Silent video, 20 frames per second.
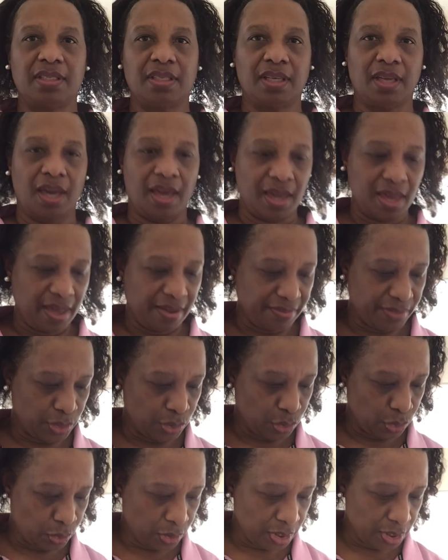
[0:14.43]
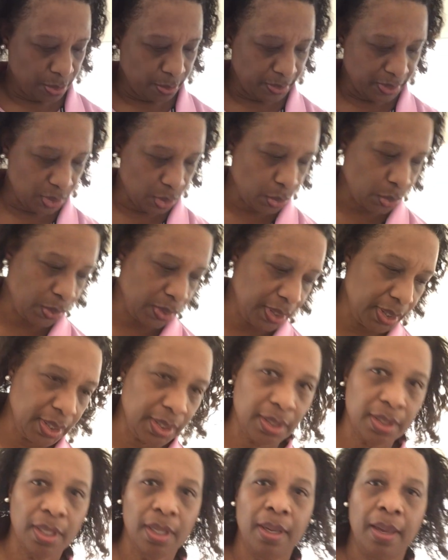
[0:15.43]
I have a choice
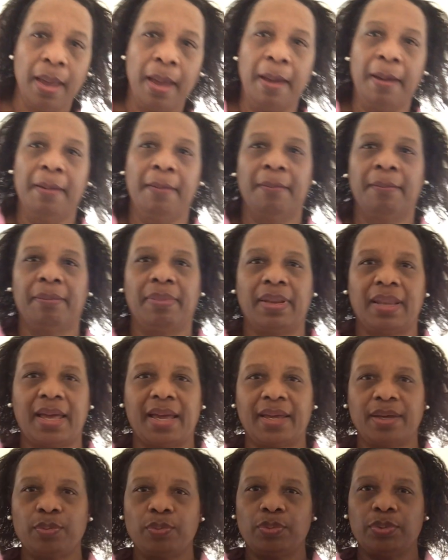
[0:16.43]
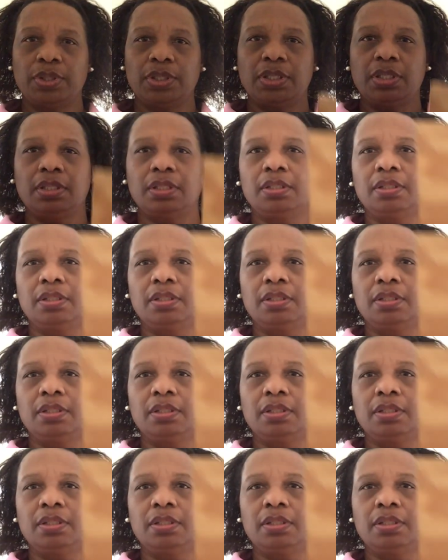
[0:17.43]
between plywood